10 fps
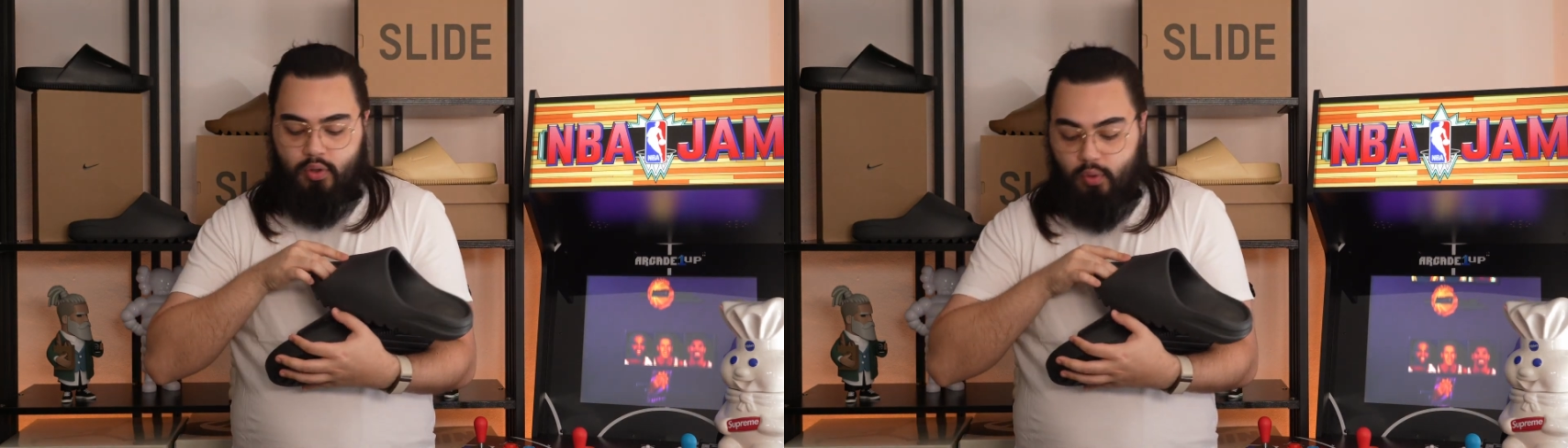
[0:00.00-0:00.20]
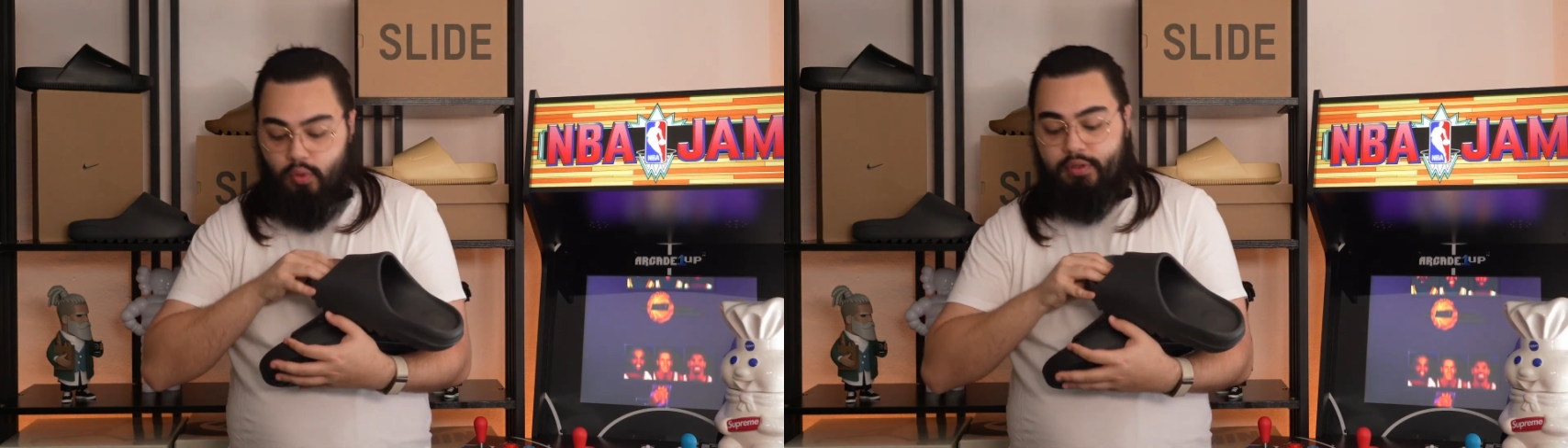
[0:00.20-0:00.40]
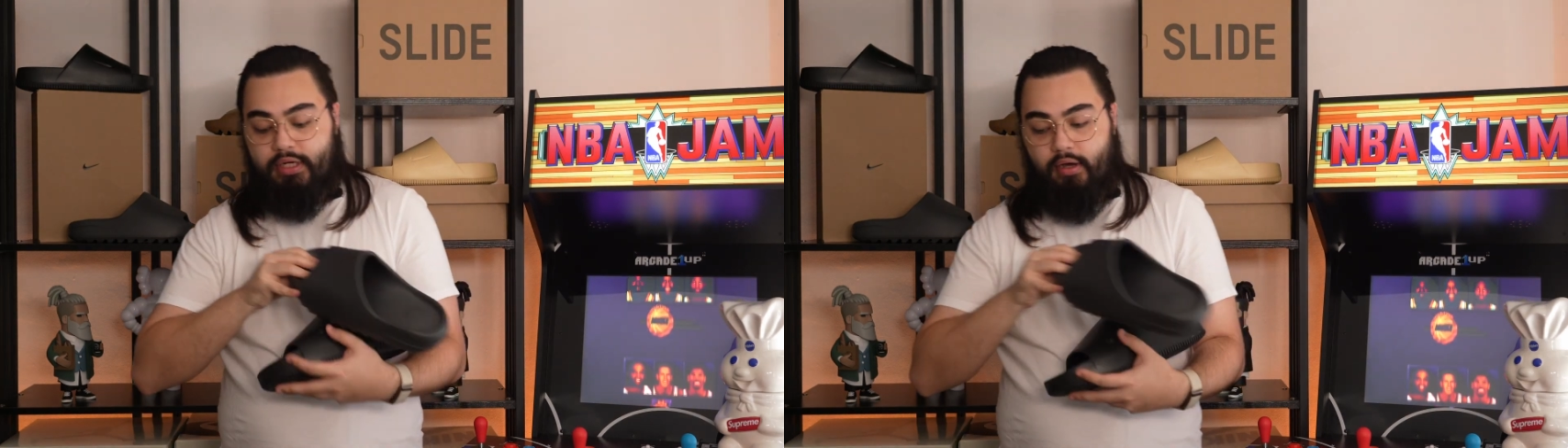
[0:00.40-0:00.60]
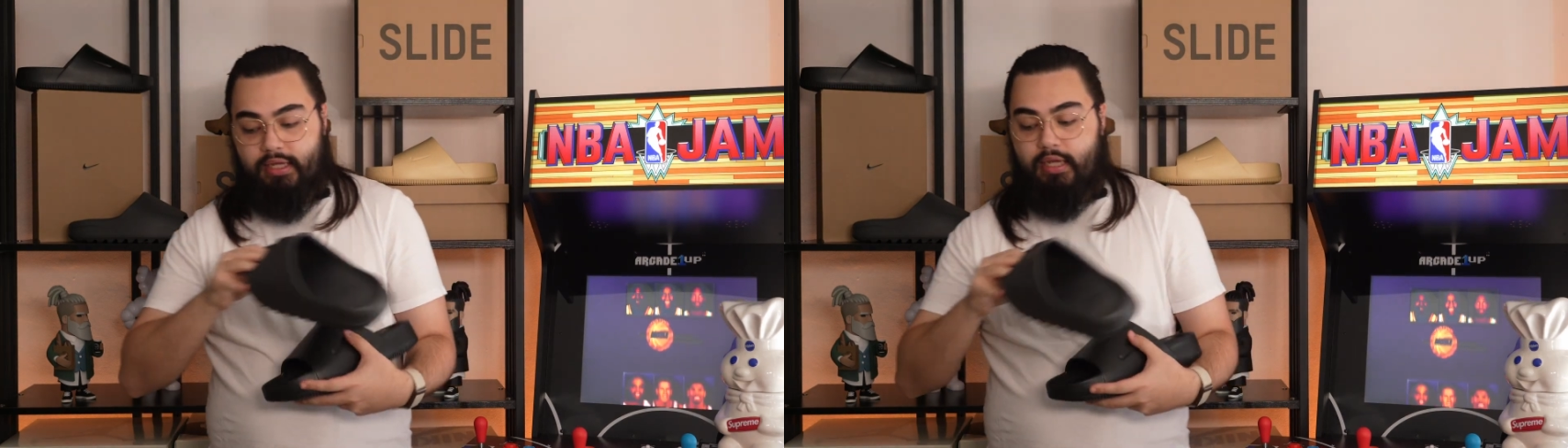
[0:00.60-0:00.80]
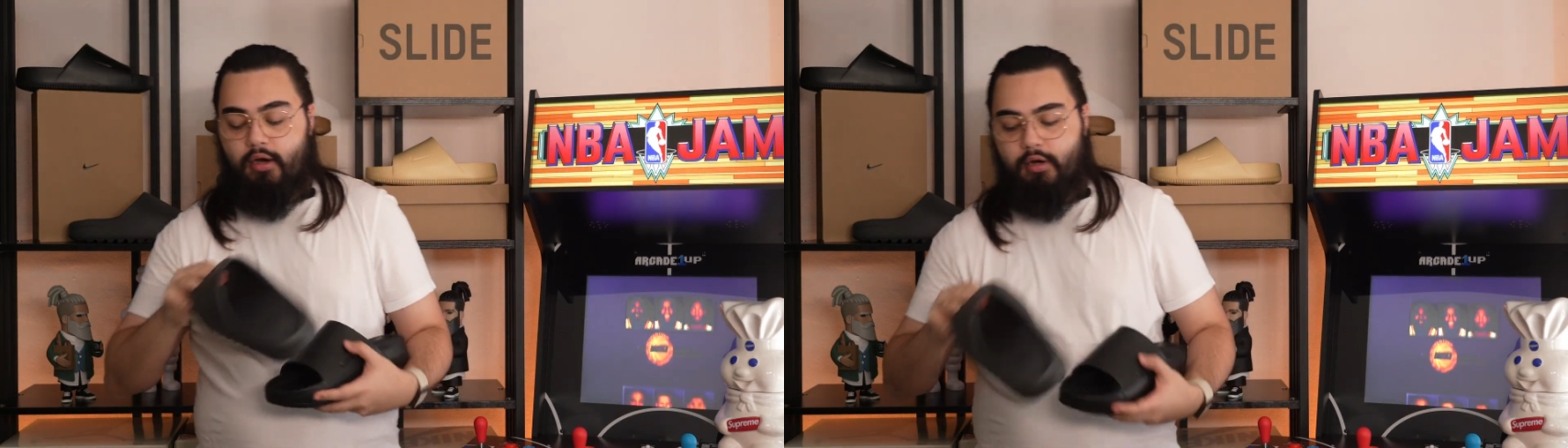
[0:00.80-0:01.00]
or the
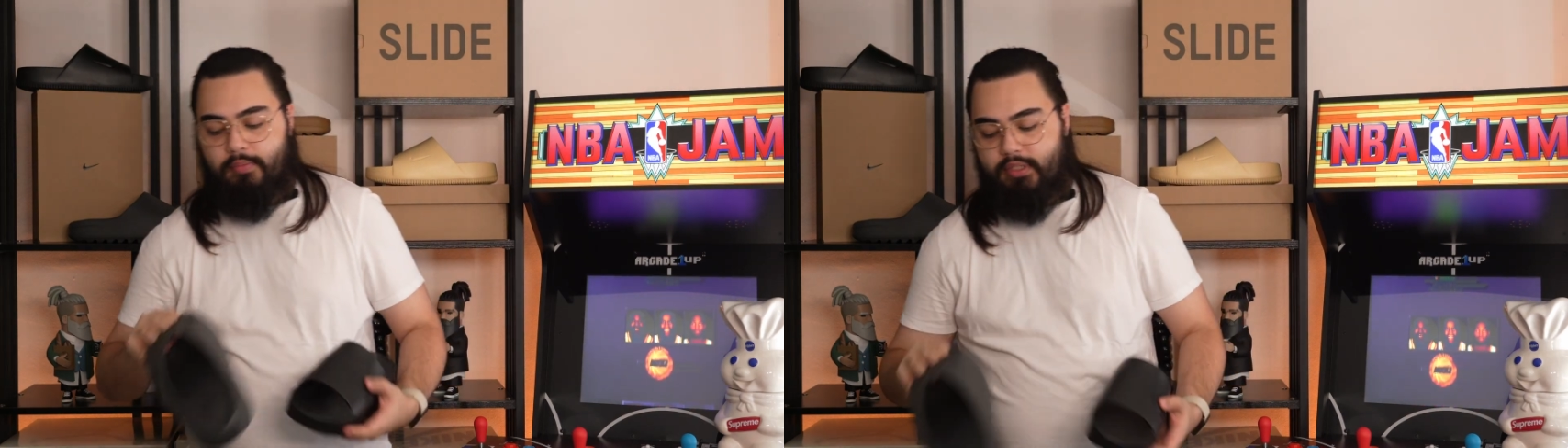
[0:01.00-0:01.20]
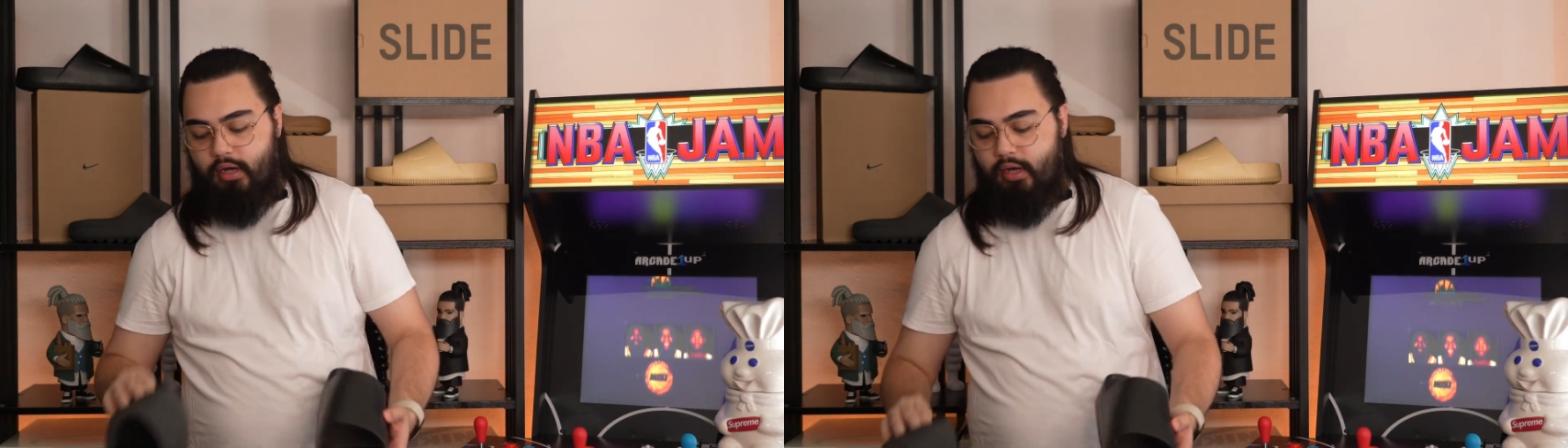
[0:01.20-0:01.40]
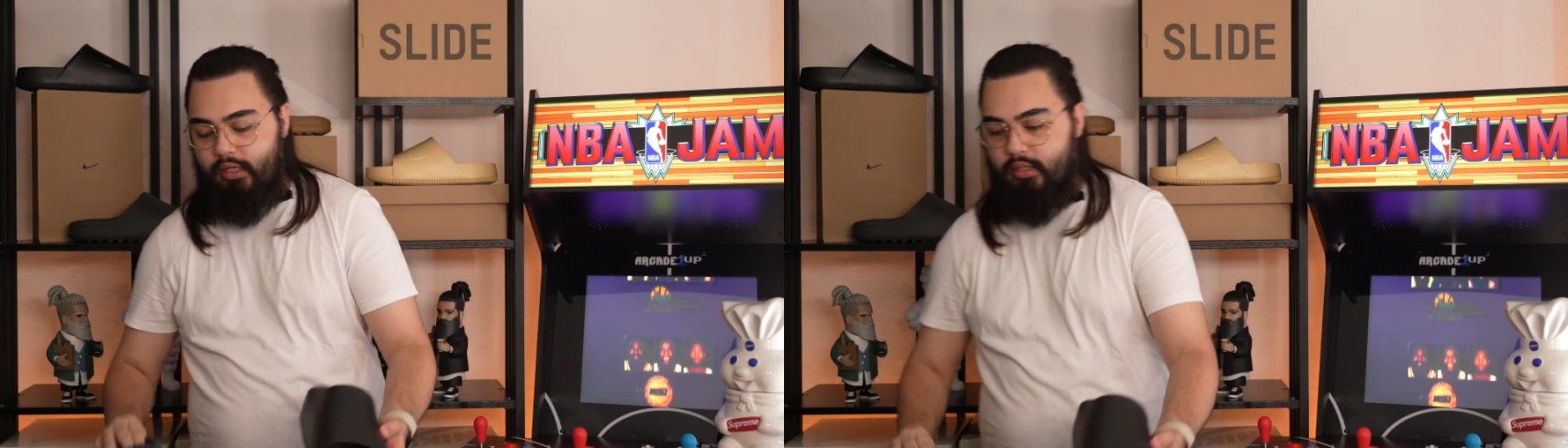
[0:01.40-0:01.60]
Nike Calm slide.